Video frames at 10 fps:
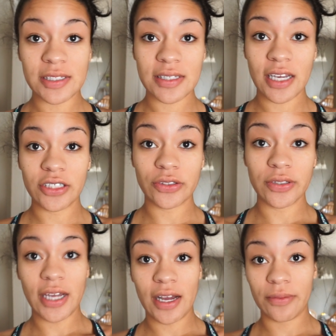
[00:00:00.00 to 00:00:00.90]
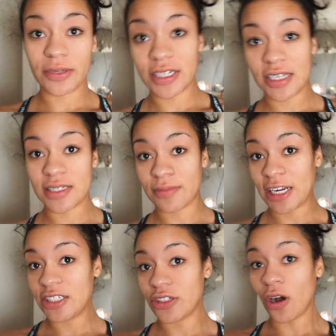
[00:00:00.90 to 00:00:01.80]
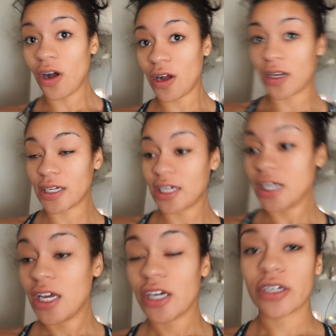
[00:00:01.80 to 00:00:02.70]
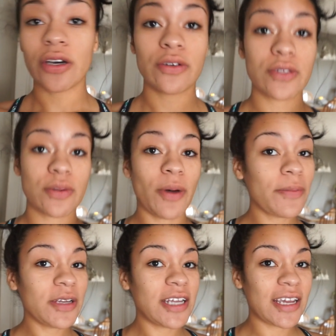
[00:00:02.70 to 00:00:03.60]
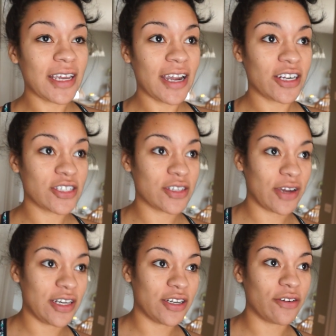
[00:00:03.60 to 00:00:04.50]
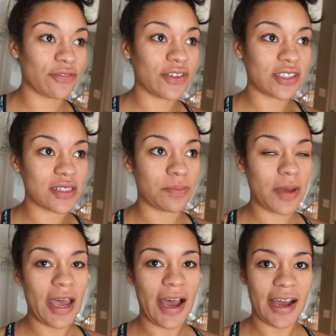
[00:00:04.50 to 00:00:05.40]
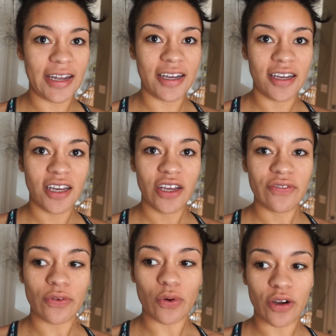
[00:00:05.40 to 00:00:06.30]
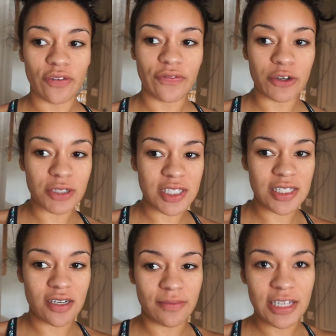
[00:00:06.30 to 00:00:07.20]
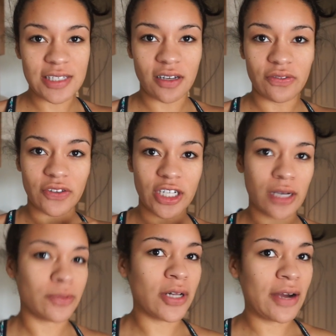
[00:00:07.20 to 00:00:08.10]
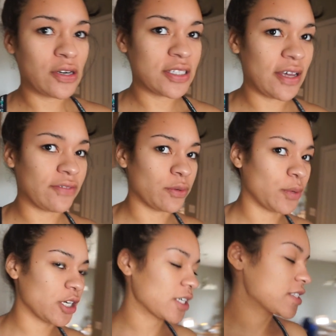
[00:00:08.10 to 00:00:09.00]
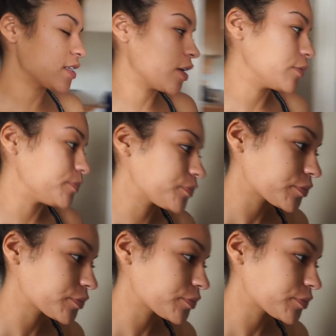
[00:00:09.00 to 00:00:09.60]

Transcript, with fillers: schedule now because my dog goes to puppy daycare, so I don't feel as bad for focusing on myself for a couple hours after work. So